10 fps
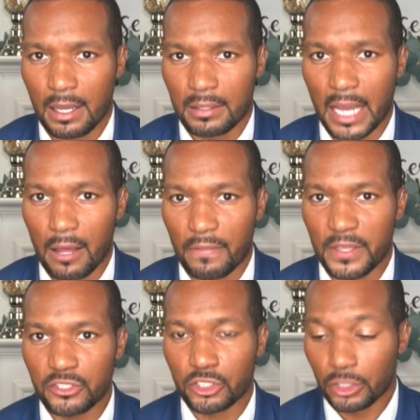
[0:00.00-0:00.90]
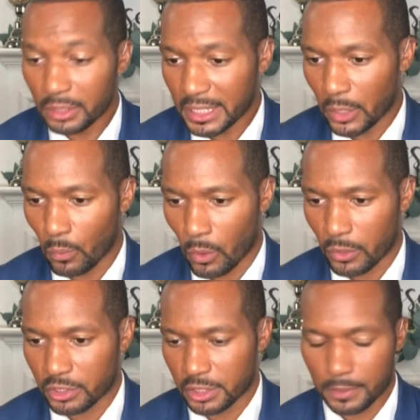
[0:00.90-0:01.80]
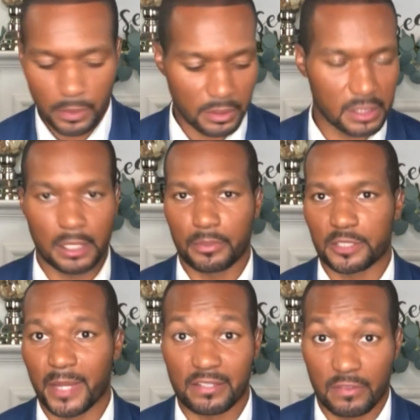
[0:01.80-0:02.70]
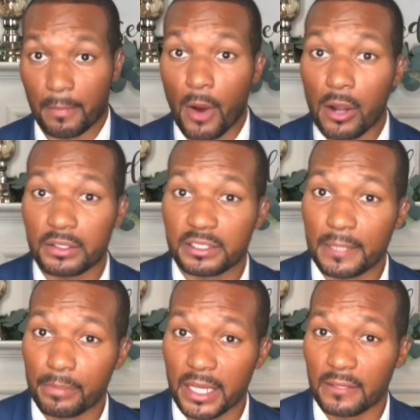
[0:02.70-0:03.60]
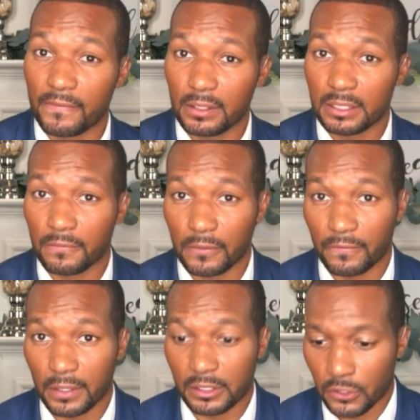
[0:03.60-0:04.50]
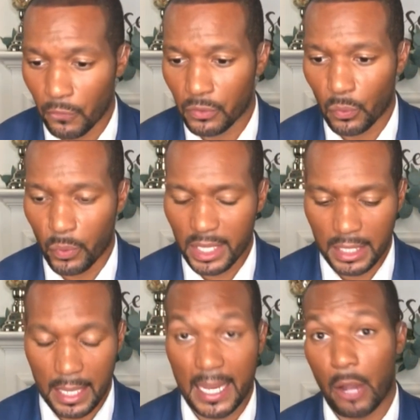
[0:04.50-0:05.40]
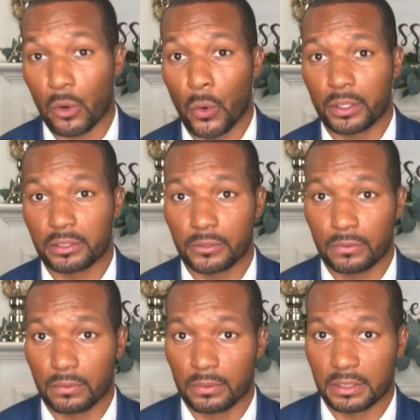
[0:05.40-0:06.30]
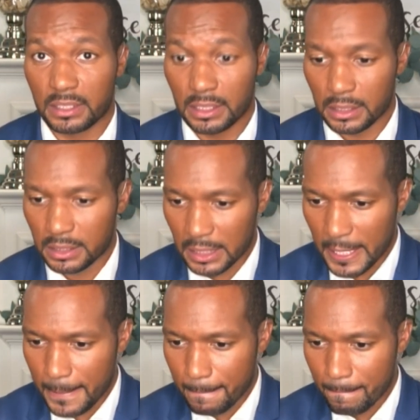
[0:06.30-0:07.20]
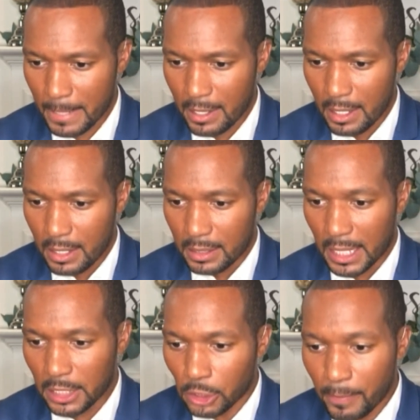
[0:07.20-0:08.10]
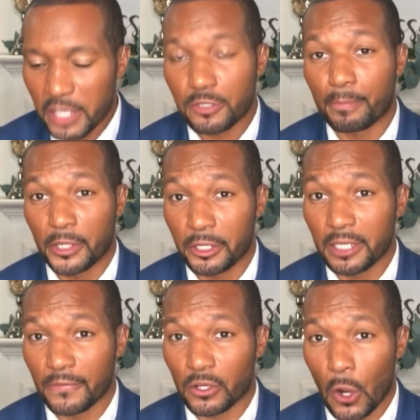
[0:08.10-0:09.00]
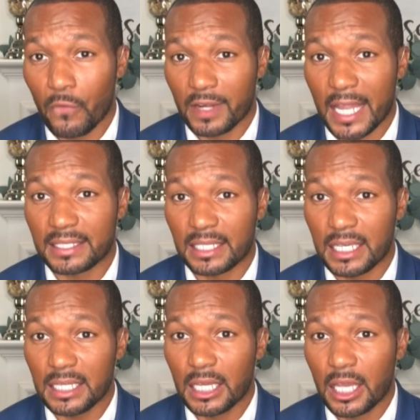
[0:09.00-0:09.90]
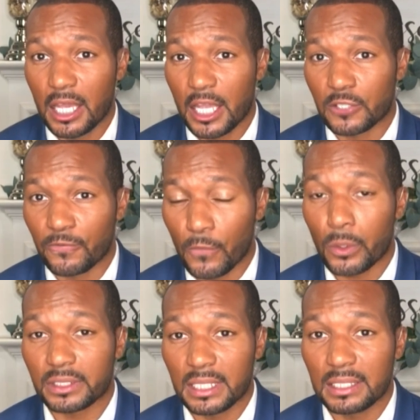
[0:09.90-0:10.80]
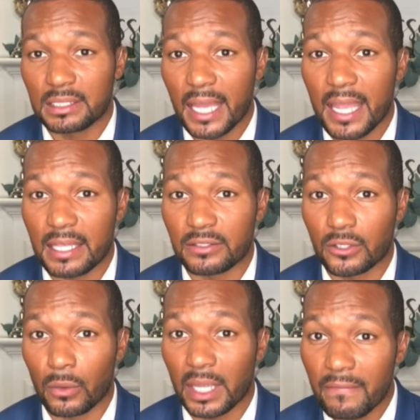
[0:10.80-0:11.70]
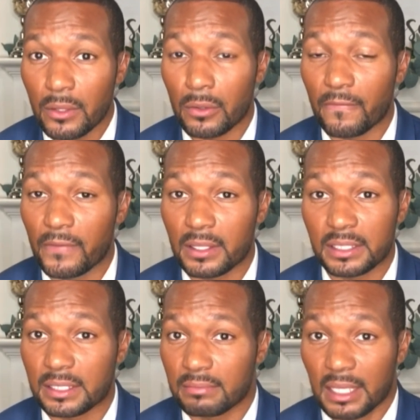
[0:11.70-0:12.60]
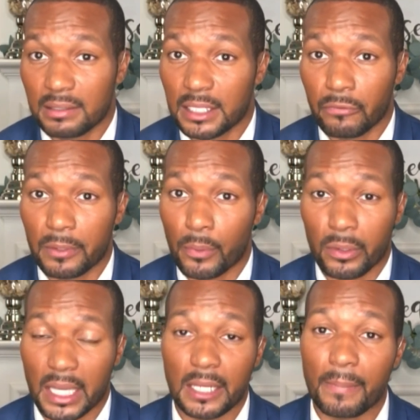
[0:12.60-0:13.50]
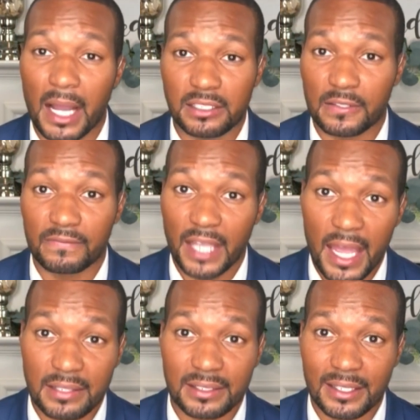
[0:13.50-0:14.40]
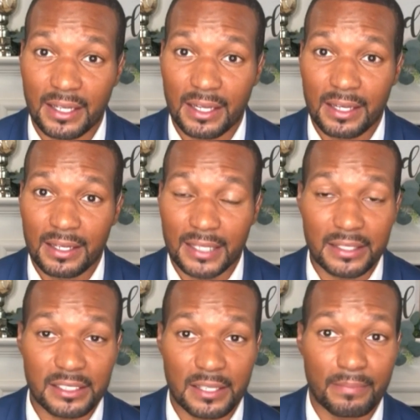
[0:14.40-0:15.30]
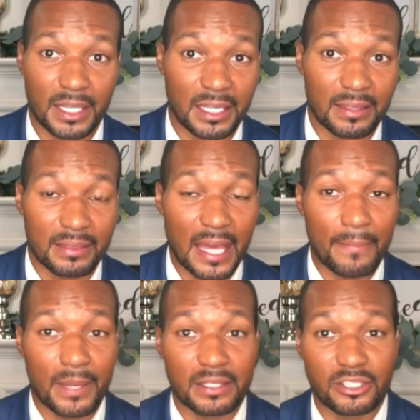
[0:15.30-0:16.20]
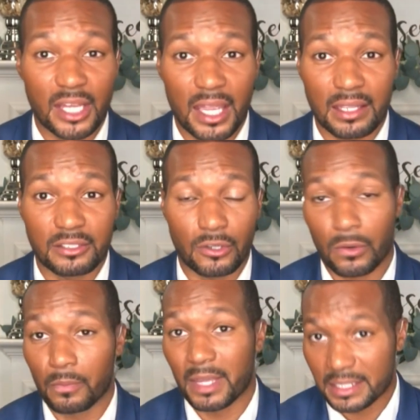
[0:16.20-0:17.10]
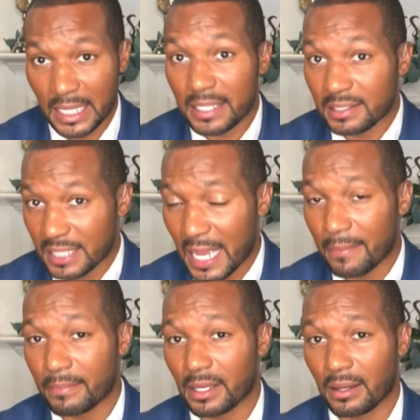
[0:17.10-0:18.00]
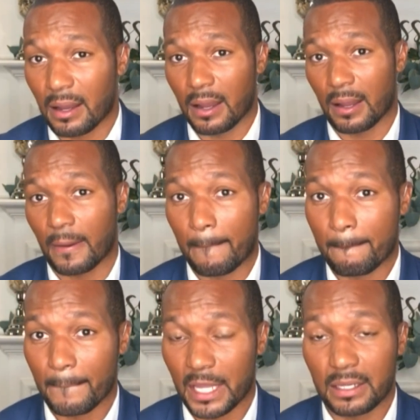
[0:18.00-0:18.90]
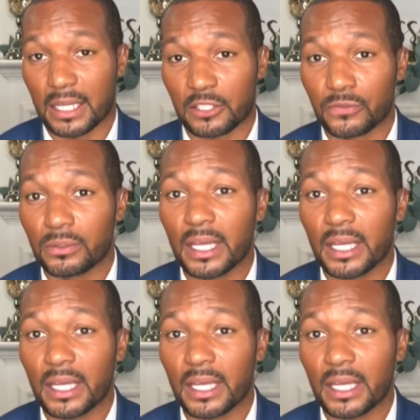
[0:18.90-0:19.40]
Now, this could get worse, just to put things in perspective. The Marlins, they played the Philadelphia Phillies over the weekend. Now, according to the CDC, the incubation period for COVID 19 is 14 days. So even though the Phillies they didn't report any positive tests, that doesn't mean that may change or may stay the same uh, in the next few